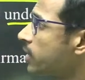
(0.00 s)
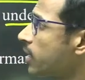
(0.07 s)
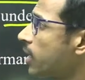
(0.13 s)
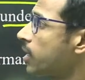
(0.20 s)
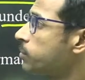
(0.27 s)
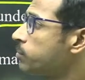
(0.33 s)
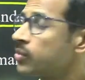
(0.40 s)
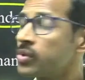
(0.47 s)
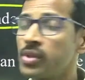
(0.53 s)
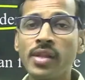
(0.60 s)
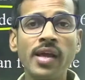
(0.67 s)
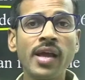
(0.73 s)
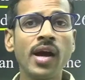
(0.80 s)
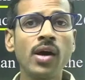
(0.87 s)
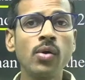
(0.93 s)
time they
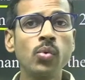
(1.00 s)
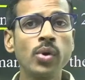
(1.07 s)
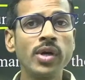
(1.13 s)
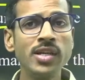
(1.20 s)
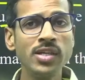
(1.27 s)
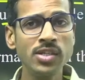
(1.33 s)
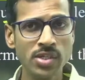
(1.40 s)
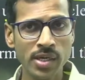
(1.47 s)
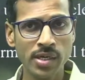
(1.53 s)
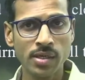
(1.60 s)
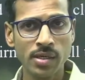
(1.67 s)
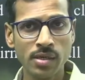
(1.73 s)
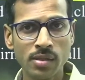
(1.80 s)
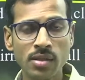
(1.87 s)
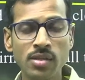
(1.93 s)
have
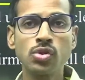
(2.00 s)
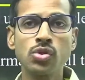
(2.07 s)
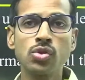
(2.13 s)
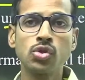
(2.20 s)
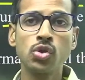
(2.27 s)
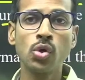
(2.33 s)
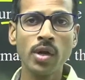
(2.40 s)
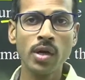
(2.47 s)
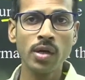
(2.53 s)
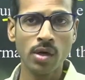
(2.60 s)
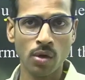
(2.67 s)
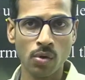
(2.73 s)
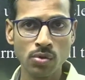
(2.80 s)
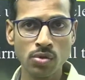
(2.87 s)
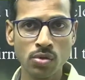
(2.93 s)
initiated these zonal
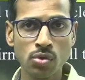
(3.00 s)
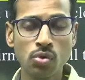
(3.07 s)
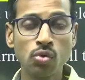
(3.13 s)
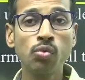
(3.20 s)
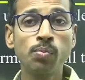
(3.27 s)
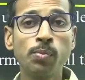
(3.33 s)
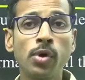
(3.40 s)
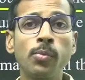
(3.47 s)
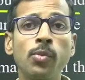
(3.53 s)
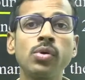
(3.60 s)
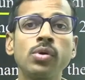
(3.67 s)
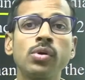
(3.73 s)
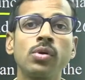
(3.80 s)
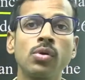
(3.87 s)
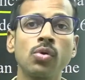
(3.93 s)
counts to
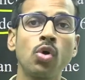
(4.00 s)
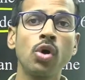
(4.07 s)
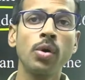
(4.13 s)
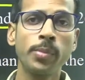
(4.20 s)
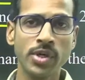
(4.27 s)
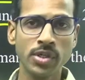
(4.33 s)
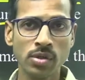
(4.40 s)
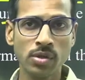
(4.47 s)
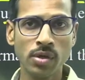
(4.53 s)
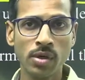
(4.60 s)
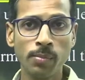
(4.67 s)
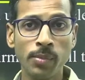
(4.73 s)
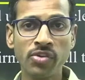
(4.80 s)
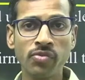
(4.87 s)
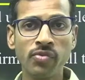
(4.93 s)
promote cooperation in
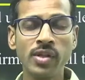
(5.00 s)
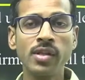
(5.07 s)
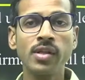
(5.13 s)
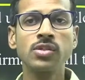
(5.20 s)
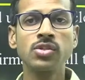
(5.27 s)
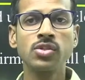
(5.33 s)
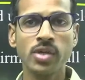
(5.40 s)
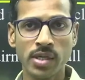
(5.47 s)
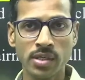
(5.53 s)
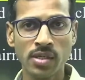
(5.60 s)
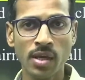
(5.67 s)
between the states,